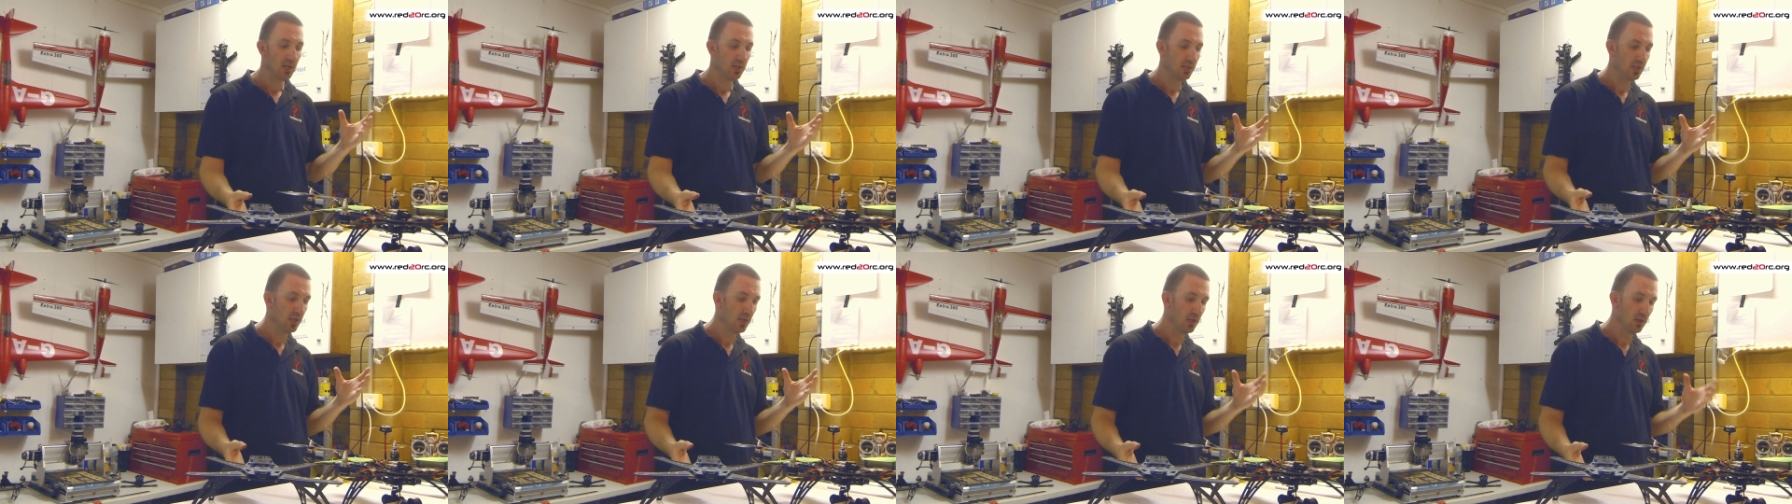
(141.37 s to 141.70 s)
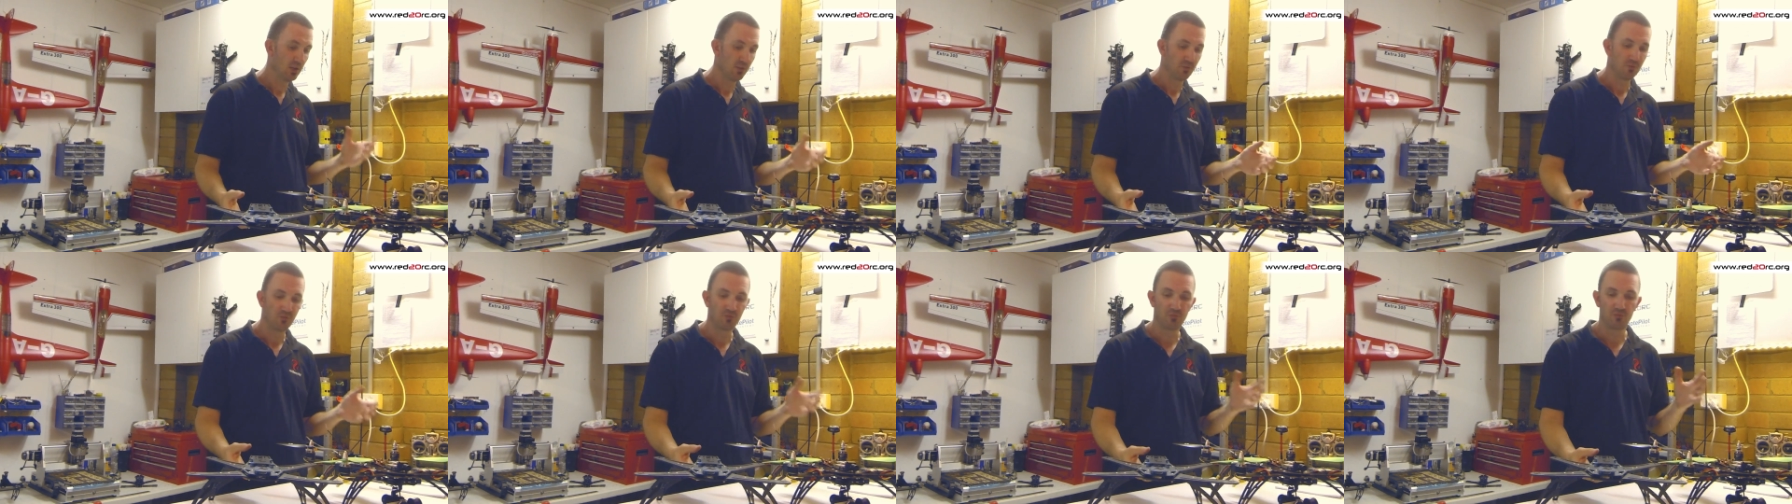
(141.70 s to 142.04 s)

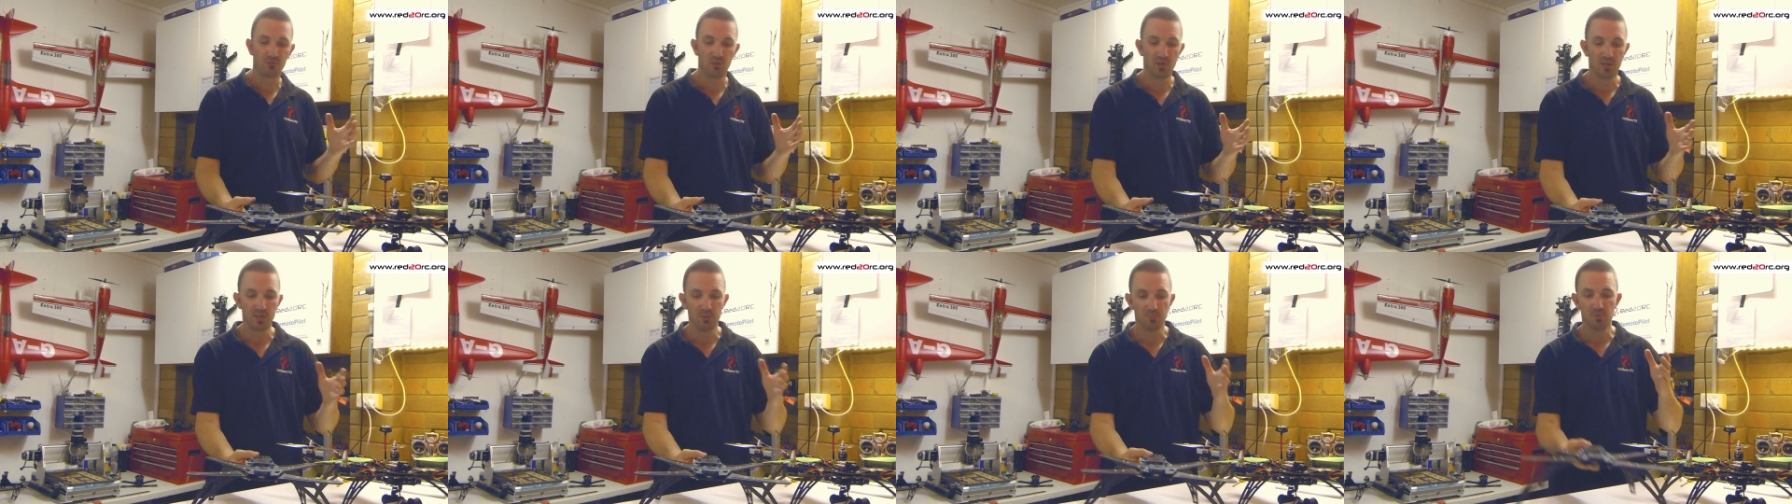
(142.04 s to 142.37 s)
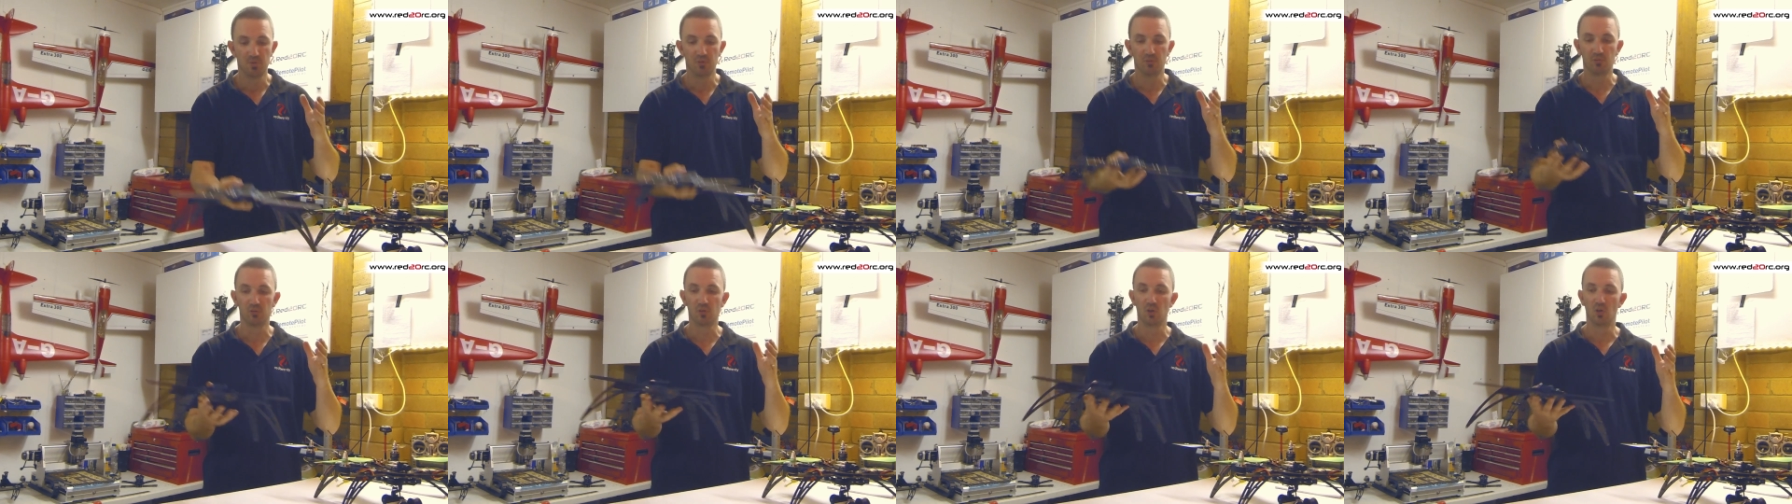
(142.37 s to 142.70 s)
Now the frame
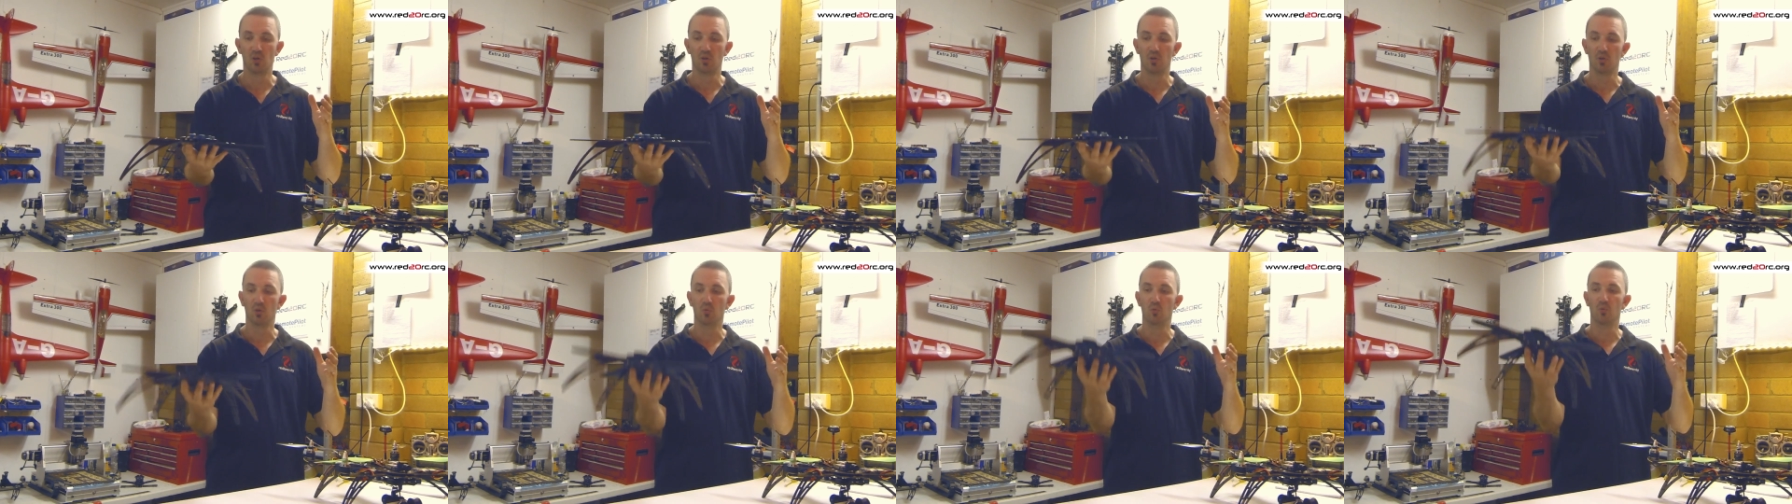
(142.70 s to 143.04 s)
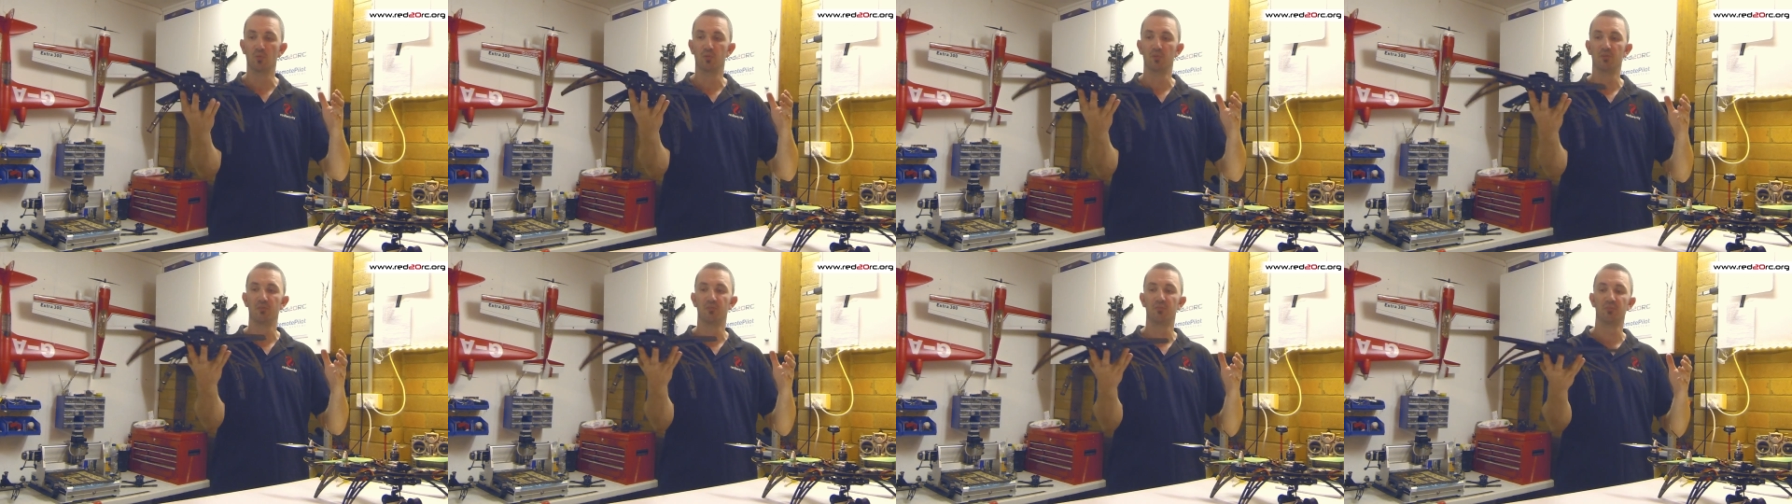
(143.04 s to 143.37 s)
has got all
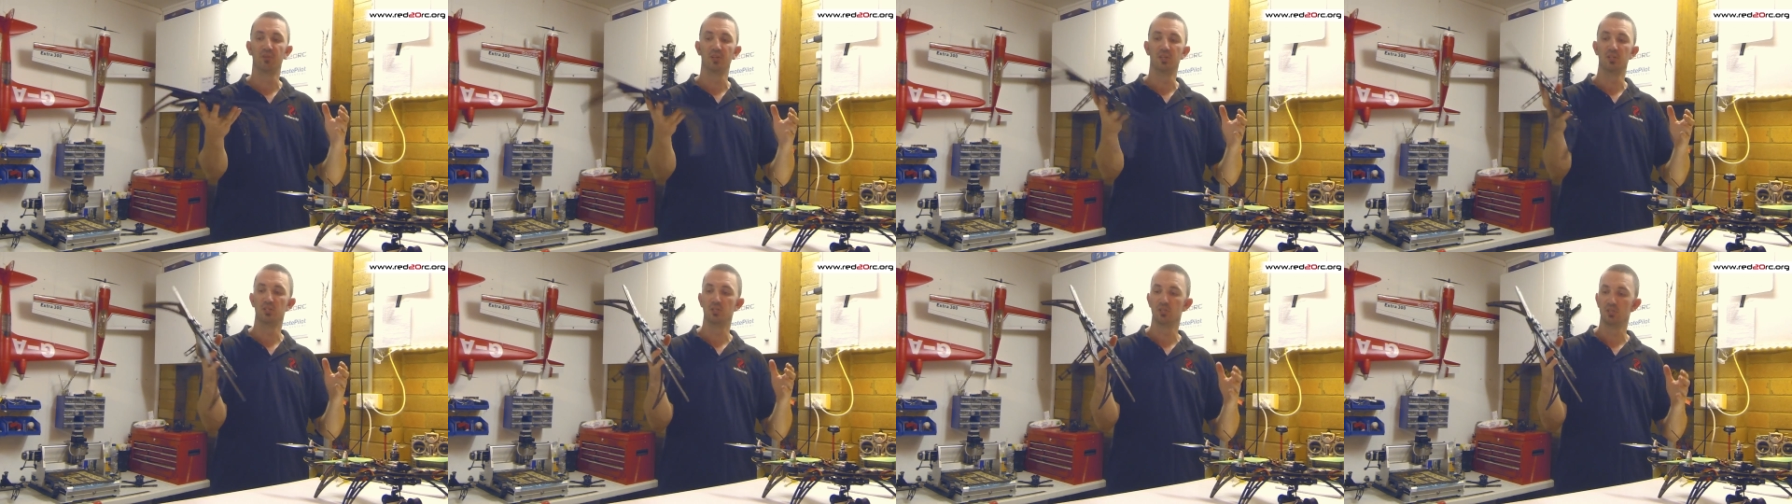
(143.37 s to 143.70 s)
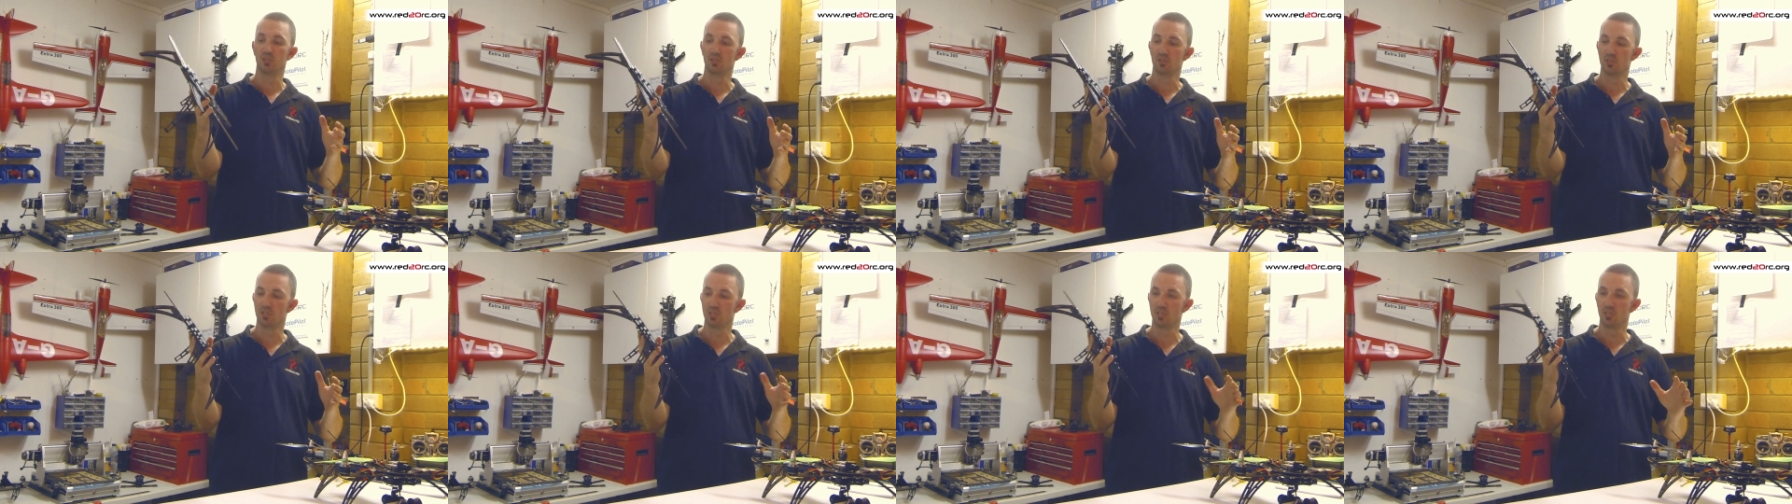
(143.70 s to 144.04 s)
the features